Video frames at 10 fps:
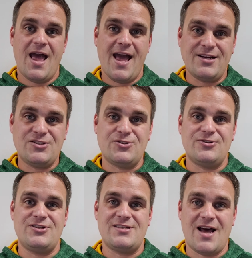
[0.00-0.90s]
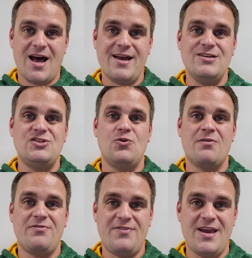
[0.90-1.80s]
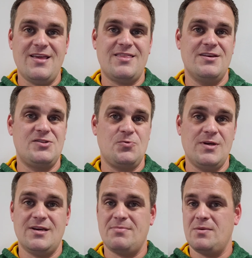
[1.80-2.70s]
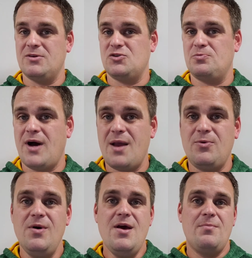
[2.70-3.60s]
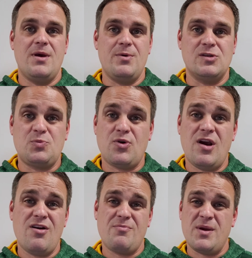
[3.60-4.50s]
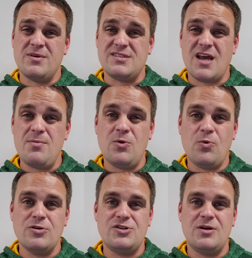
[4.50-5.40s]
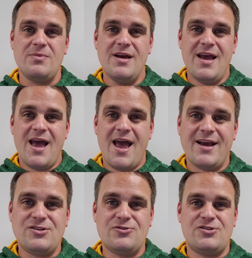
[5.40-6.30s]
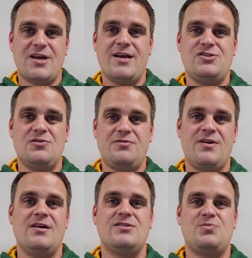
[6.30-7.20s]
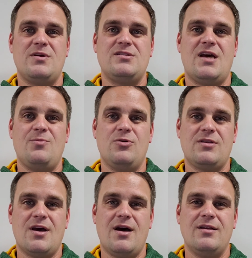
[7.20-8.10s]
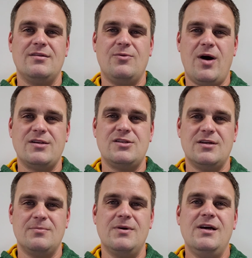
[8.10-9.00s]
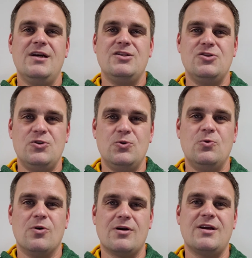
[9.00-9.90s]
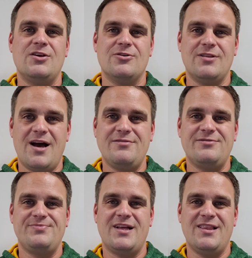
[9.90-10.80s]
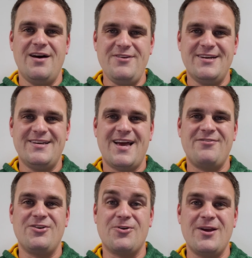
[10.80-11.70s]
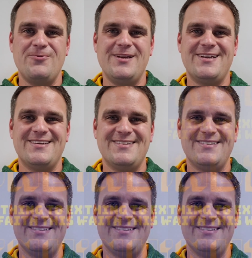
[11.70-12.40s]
Exercise your faith this week. Maybe it's your Bible, maybe it's prayer, maybe it's time in worship. Exercise your faith, spend time with God, and watch Him do work in your life. I love you. Have a great week.